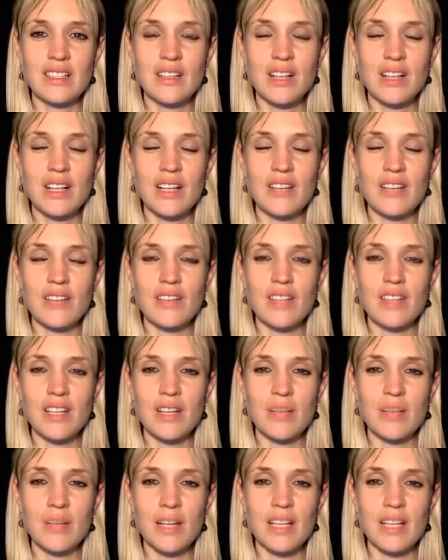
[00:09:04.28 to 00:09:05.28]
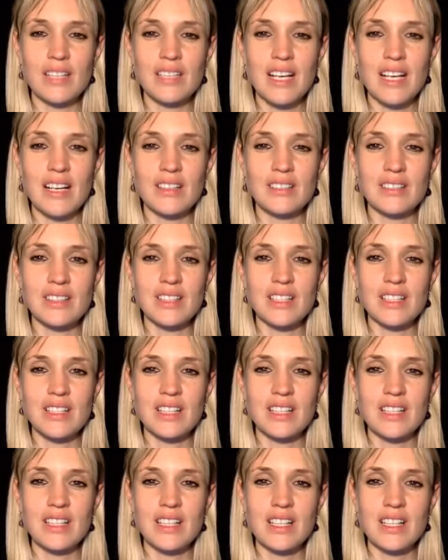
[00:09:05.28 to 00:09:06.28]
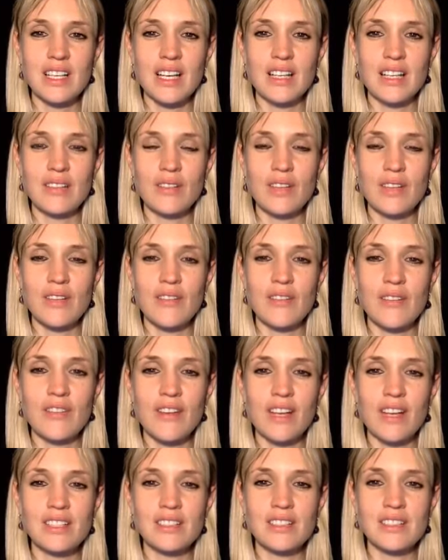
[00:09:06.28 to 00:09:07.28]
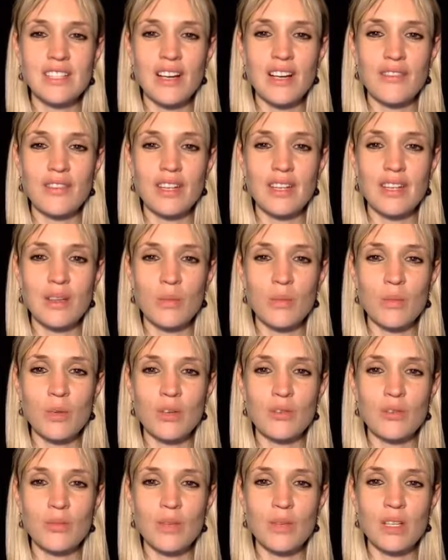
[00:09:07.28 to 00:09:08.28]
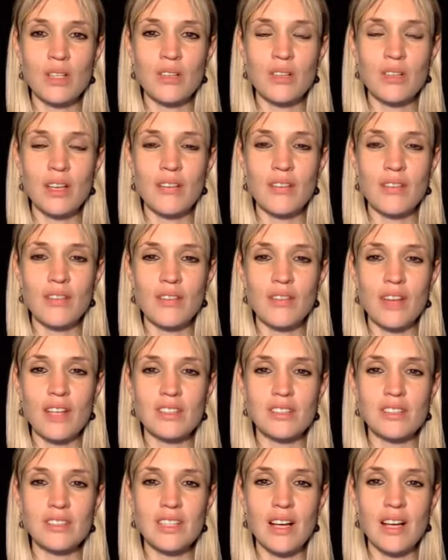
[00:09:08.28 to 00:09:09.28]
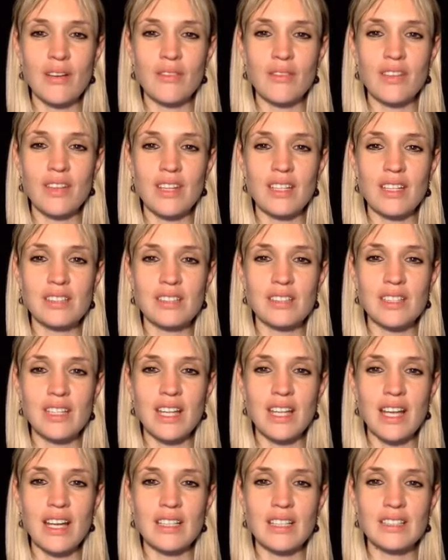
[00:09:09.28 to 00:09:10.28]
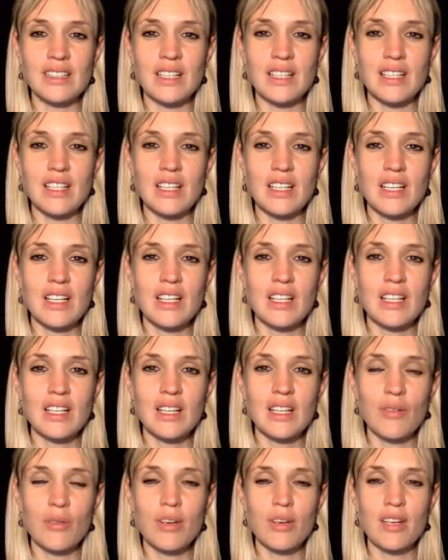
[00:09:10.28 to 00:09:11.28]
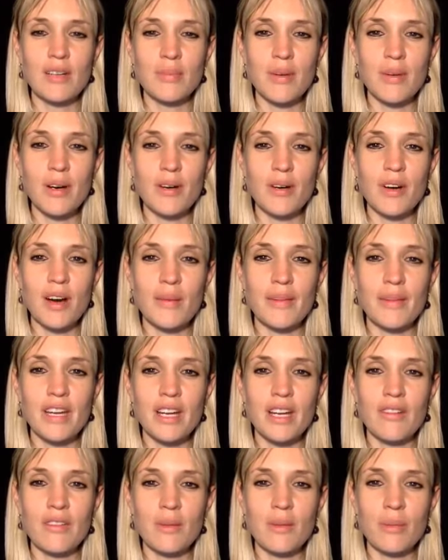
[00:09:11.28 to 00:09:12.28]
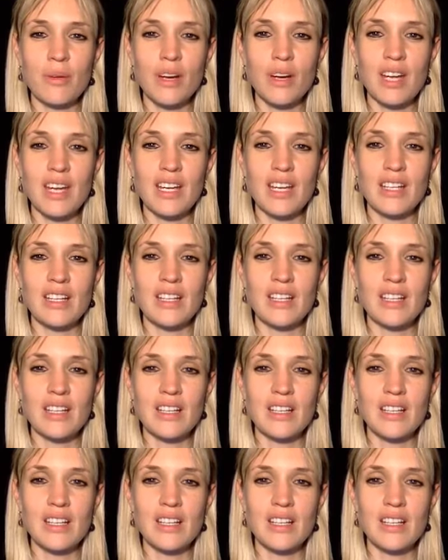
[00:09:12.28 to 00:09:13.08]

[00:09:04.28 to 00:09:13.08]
Well, everything plays out. And you'll never find yourself in the movement. You'll never find yourself in this and that, in the reprogramming of the brain.